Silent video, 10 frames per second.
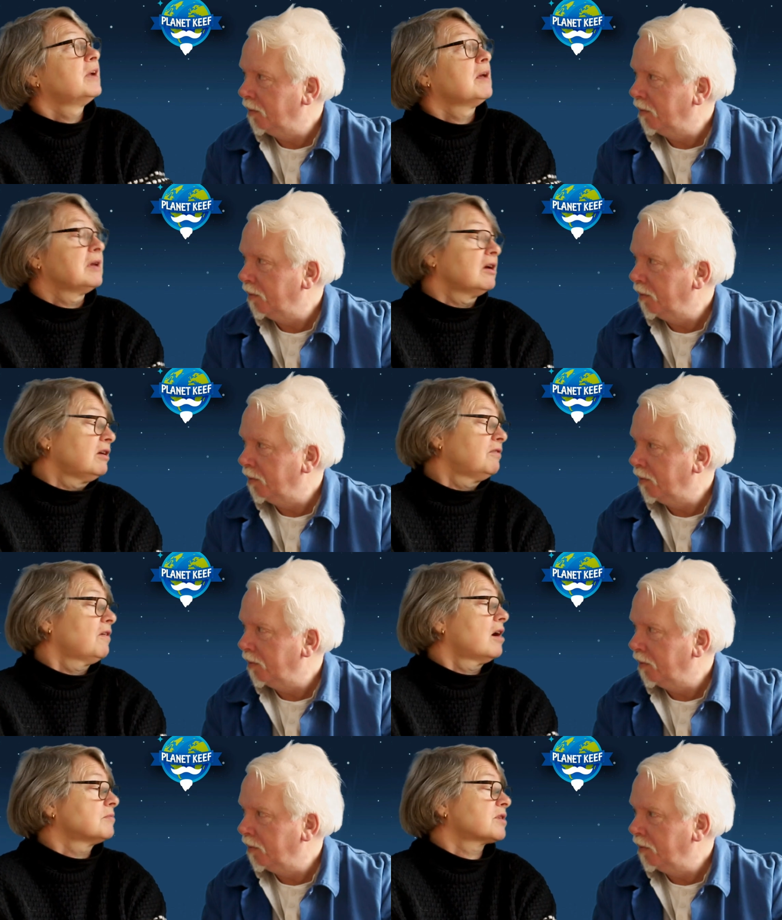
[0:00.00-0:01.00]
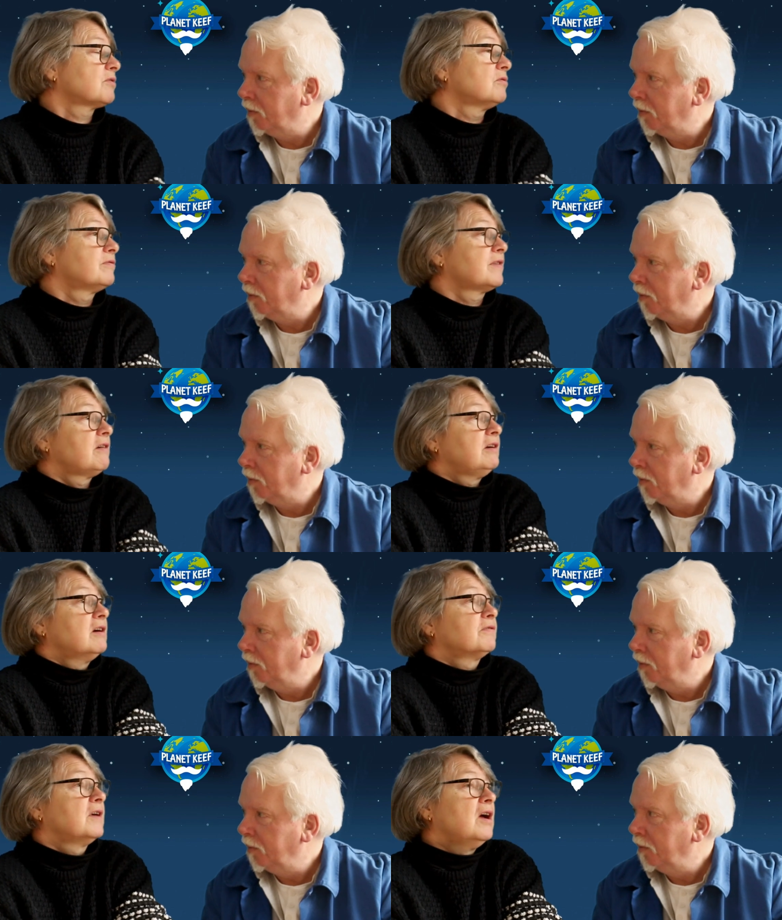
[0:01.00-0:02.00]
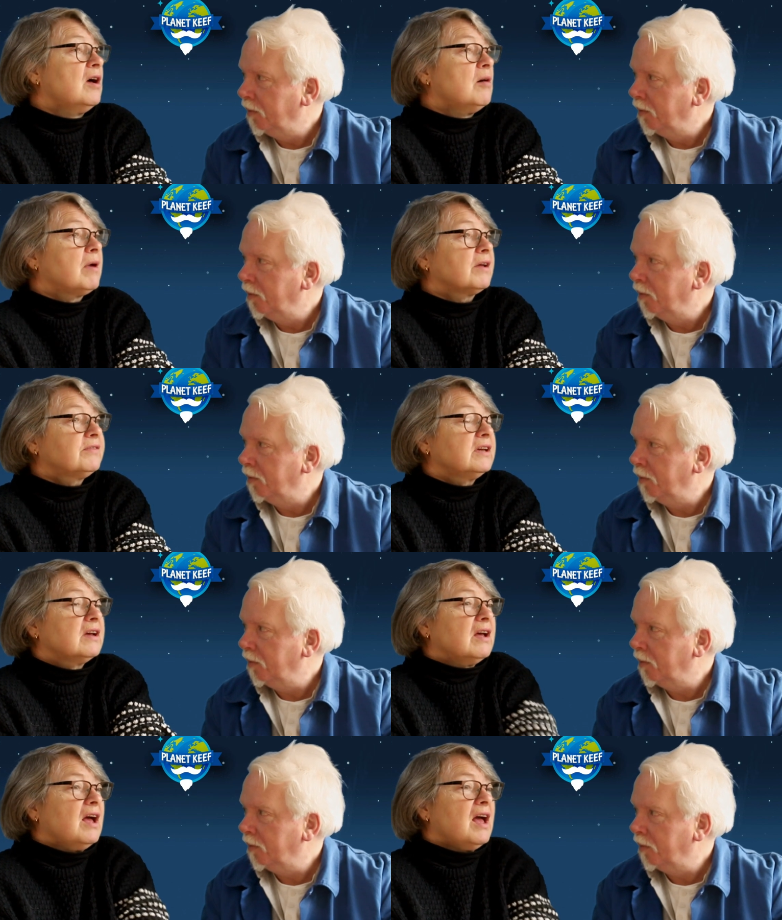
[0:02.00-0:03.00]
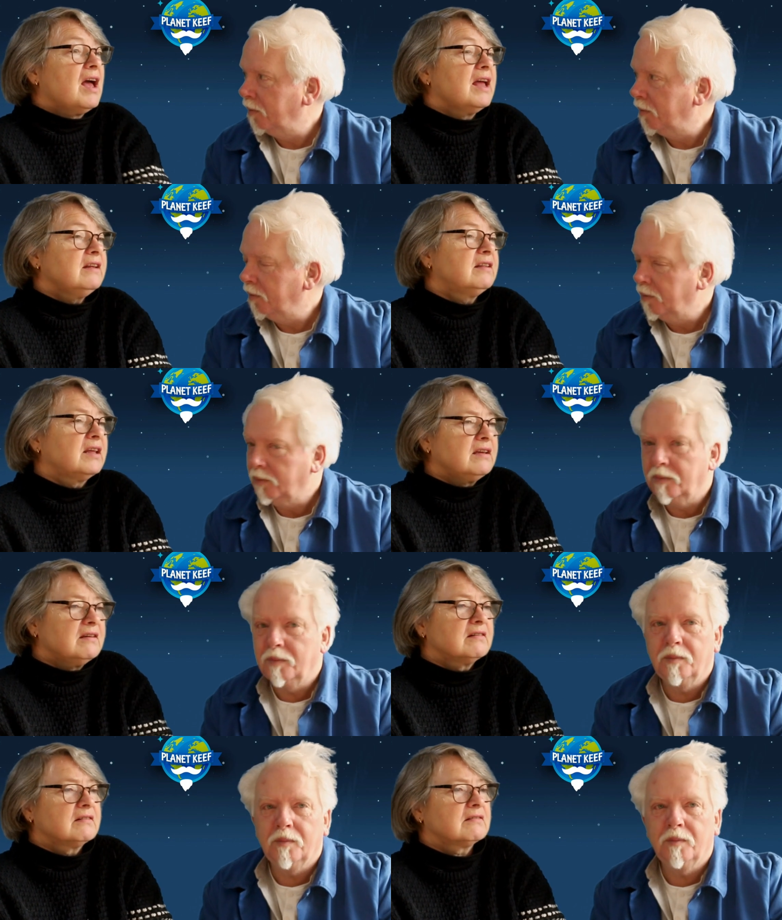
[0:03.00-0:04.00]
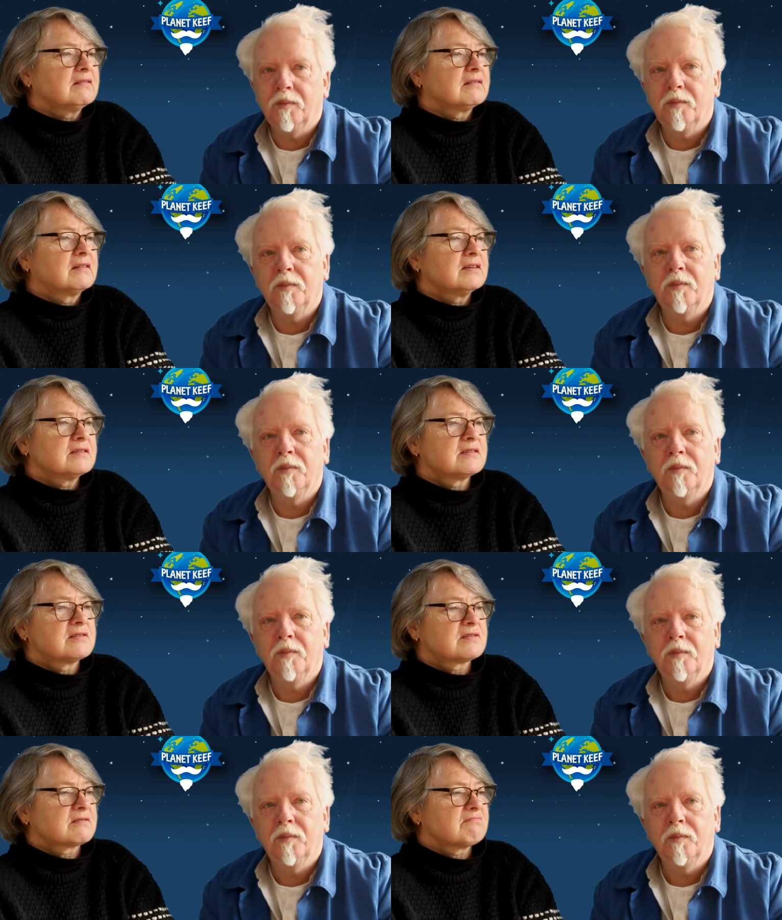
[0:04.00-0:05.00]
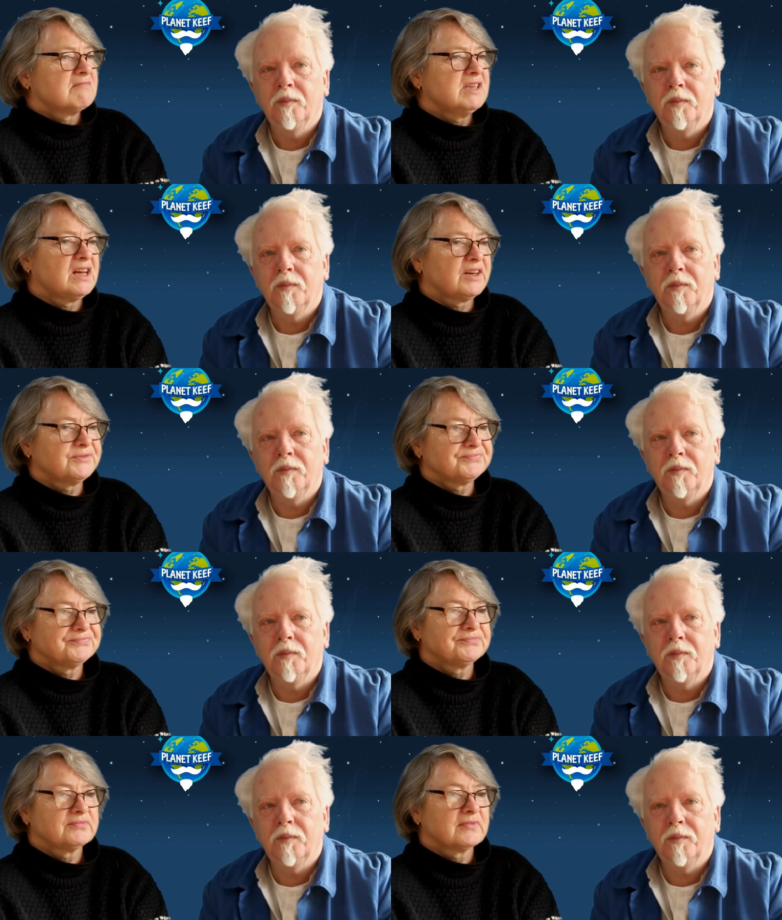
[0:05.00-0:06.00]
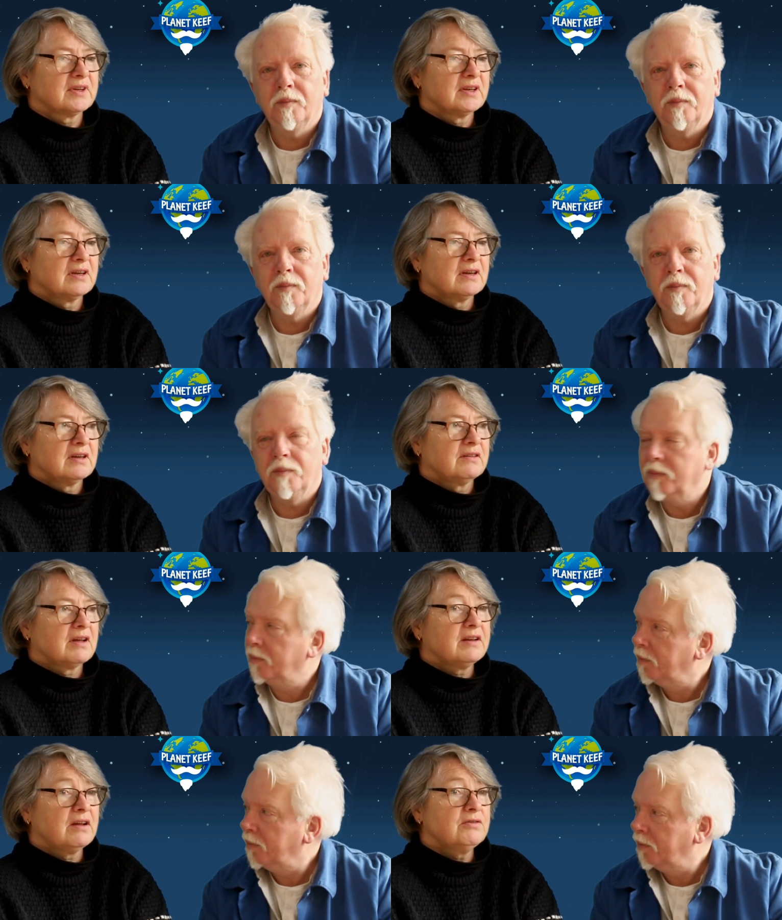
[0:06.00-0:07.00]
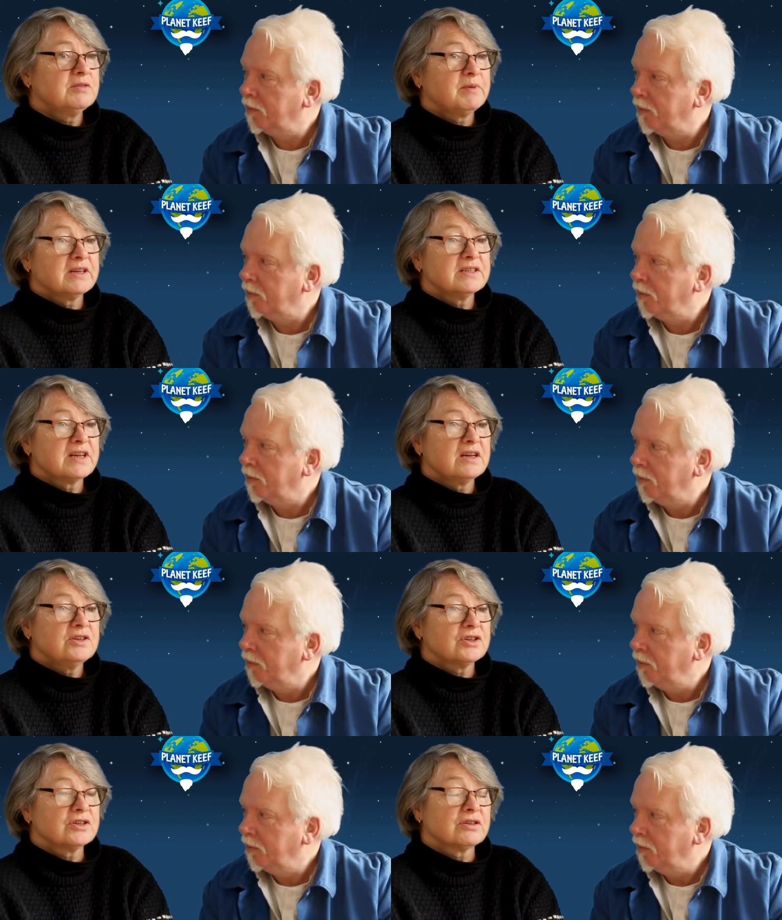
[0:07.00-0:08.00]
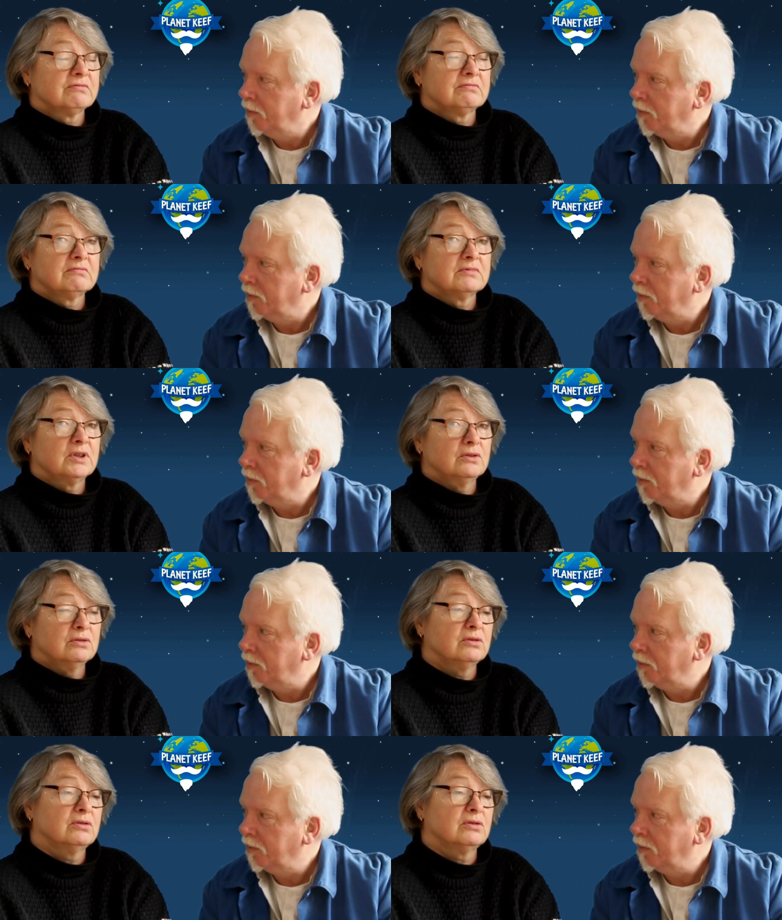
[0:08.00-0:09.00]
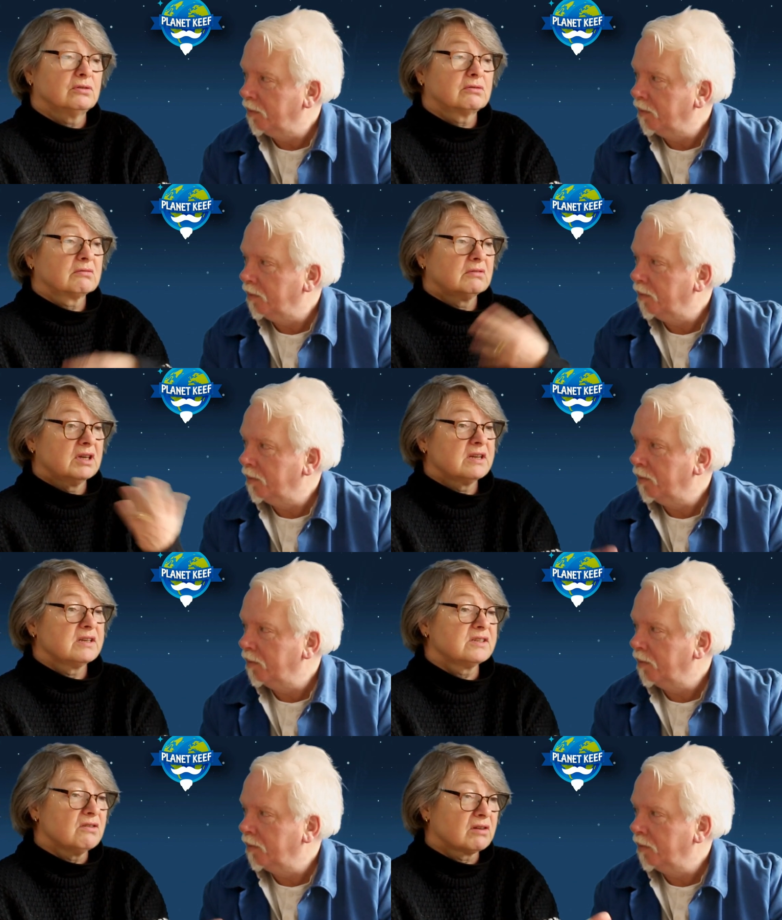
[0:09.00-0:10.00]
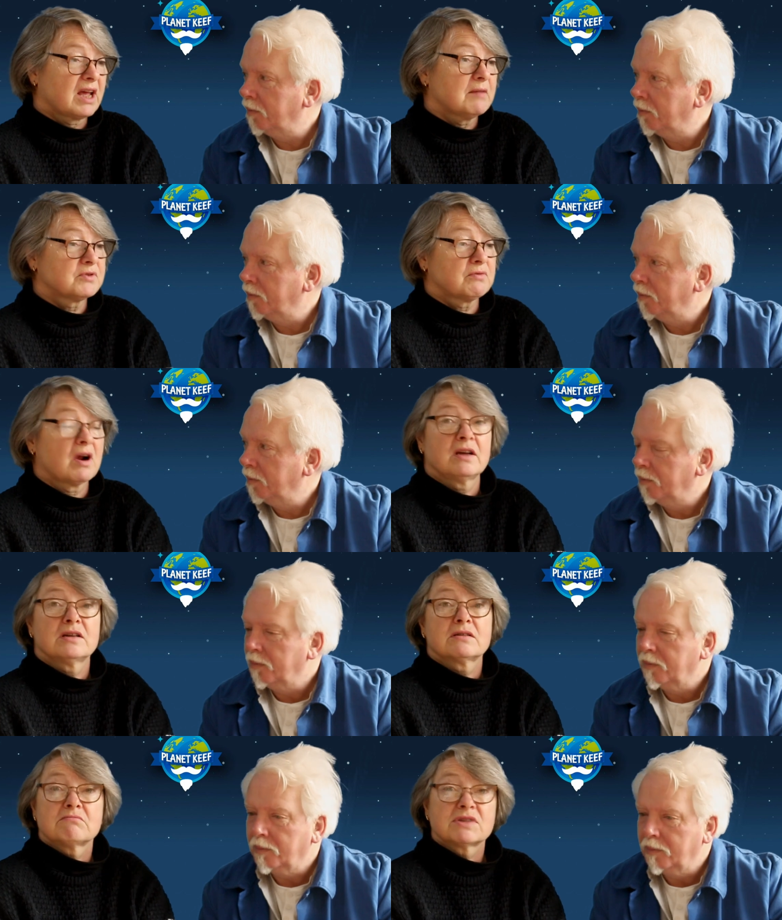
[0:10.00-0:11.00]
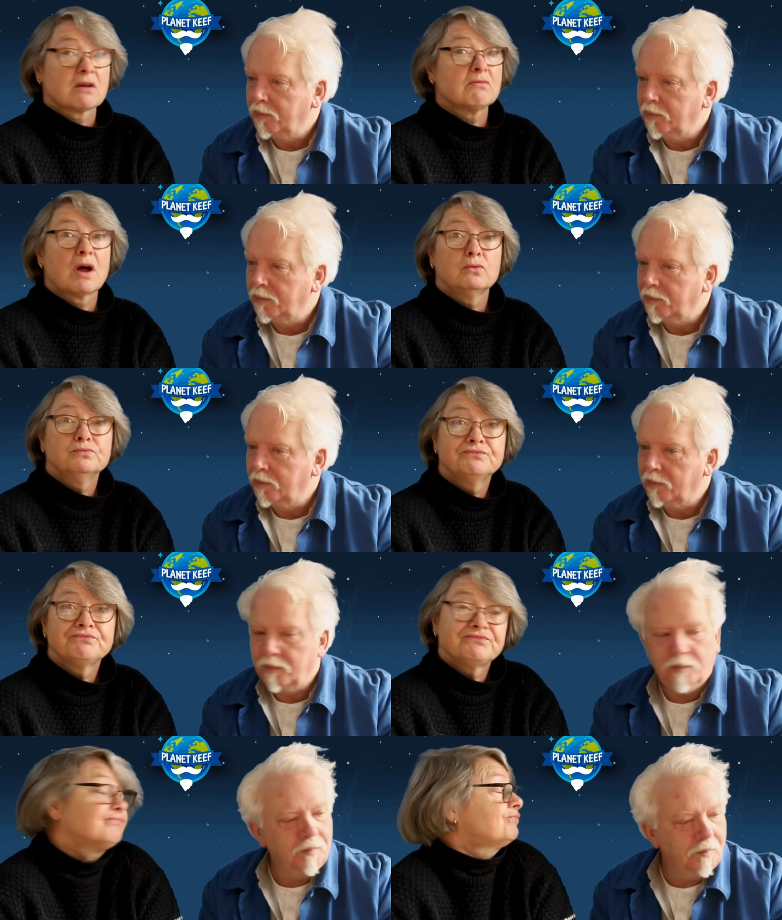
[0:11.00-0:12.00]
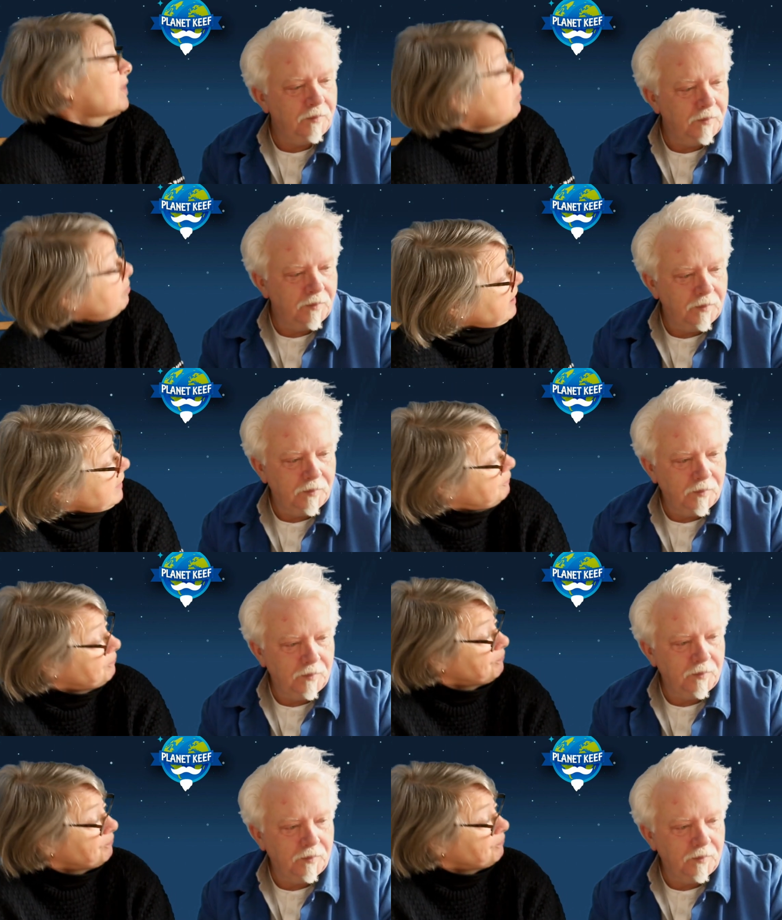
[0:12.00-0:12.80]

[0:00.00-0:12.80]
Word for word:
Speaker 1: an abalone farm, so I thought, fair enough. But I think anything that's, you know, that I know to be endangered or is not kept right, so no, that would be it.